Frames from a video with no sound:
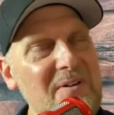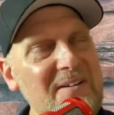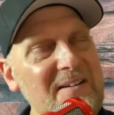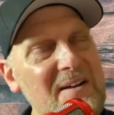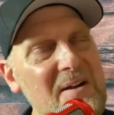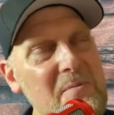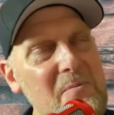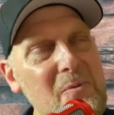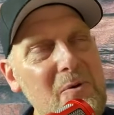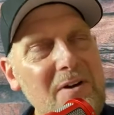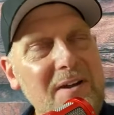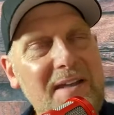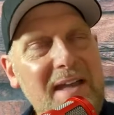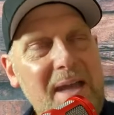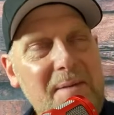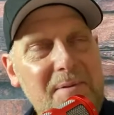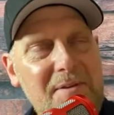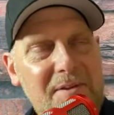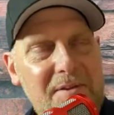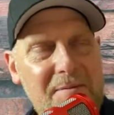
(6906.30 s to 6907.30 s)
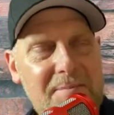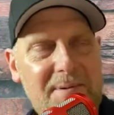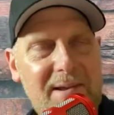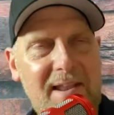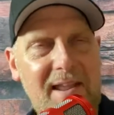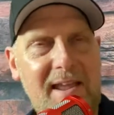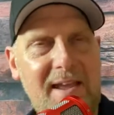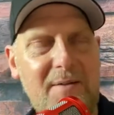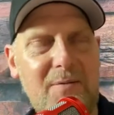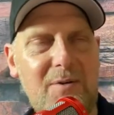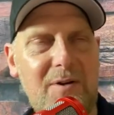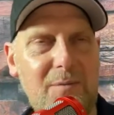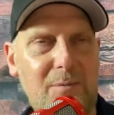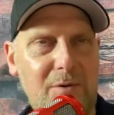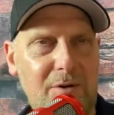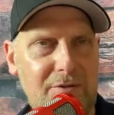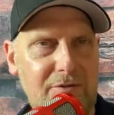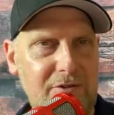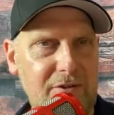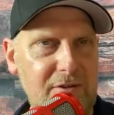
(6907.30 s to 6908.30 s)
And what game are you playing?
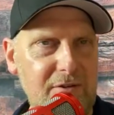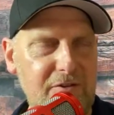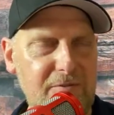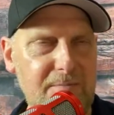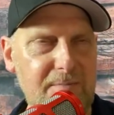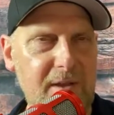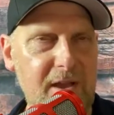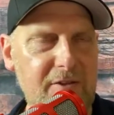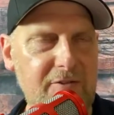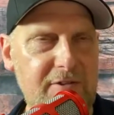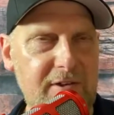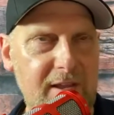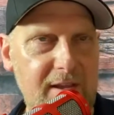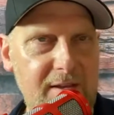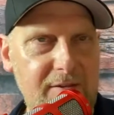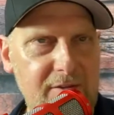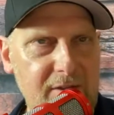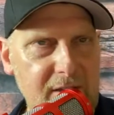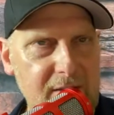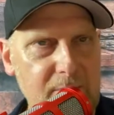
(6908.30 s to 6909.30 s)
What do you specialise in?